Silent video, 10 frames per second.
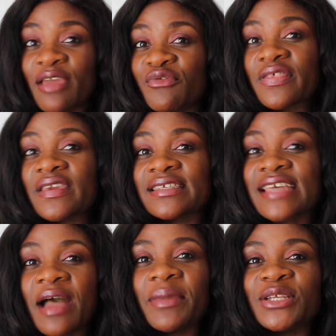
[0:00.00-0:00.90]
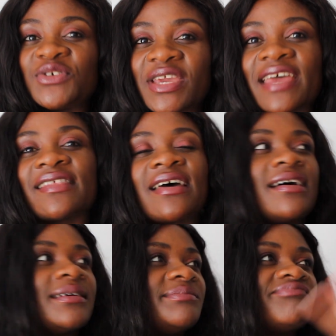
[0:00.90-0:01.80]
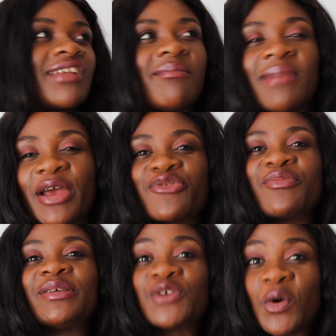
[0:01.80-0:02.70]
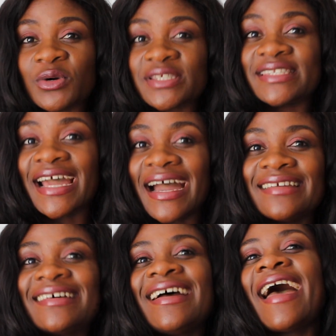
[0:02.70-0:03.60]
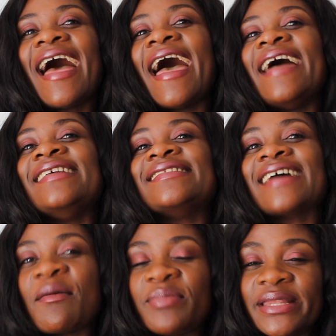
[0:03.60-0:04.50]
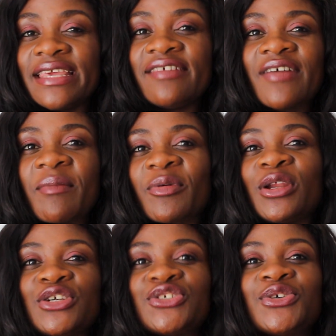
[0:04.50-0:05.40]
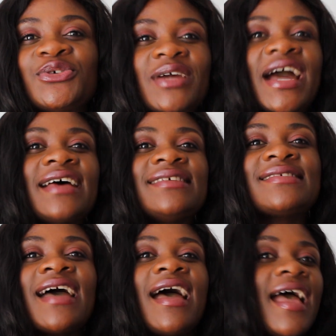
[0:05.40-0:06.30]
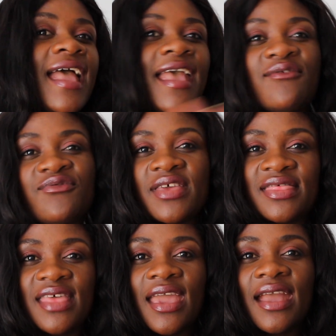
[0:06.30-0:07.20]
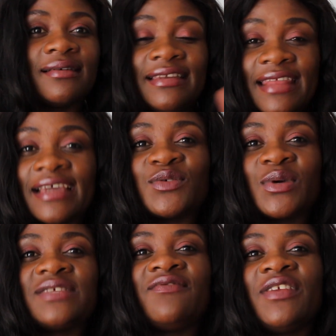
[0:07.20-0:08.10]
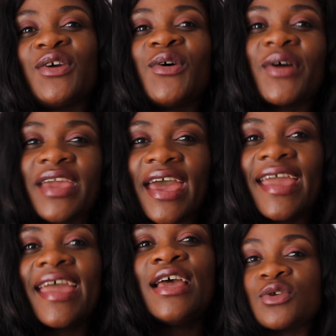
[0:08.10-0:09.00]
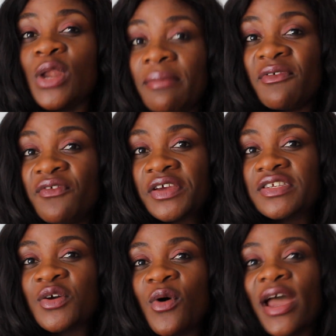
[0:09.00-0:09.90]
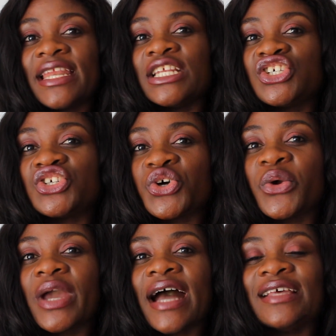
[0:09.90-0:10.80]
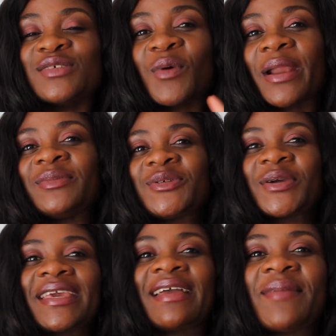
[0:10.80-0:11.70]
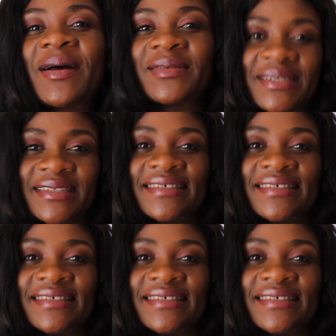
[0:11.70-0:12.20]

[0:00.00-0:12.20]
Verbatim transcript: Everything is coming together. My room is almost done, and I believe I'm gonna show you guys everything in next week's video, okay? So let me first go ahead and show you guys what I'm talking about.